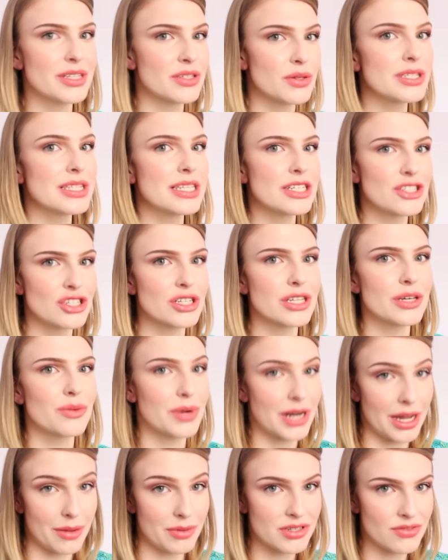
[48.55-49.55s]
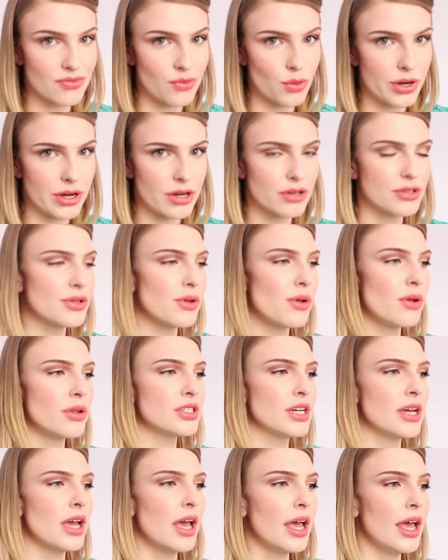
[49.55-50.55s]
This was literally when I was four years
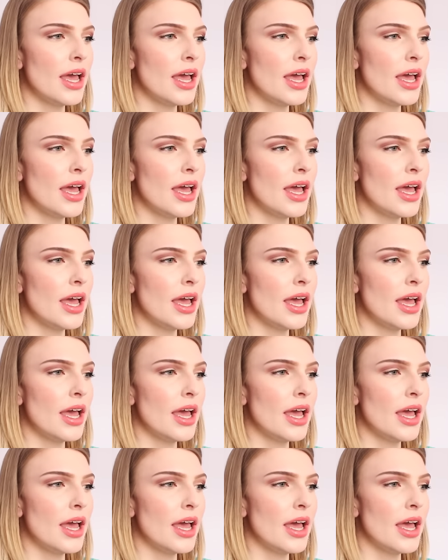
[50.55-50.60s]
old,